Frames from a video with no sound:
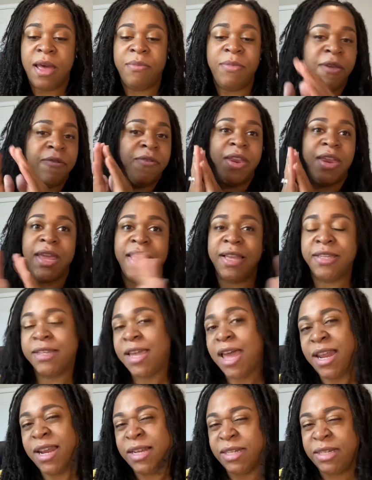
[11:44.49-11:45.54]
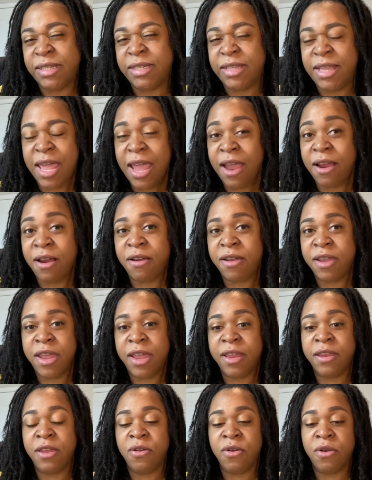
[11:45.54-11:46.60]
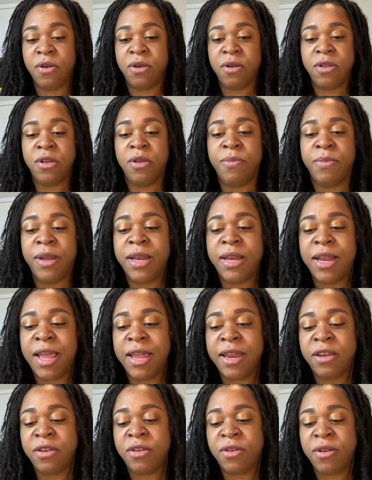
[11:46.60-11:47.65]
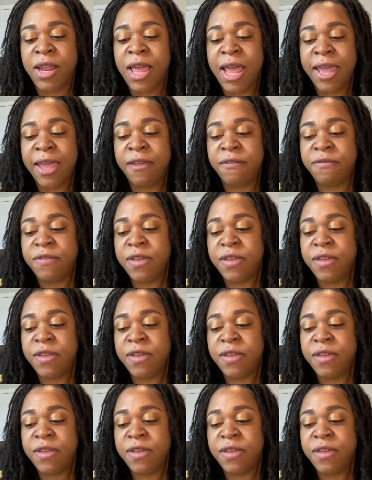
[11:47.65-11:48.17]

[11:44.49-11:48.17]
if it is kind of just there in your bloodline in your life